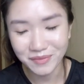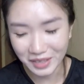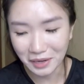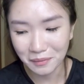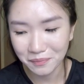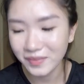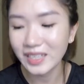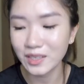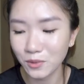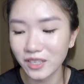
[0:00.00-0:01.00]
Yeah,
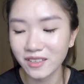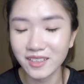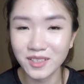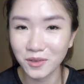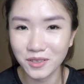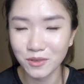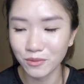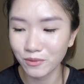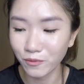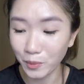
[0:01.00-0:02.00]
that's what it's going to
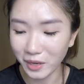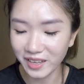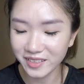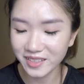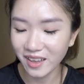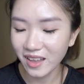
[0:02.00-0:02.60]
replace.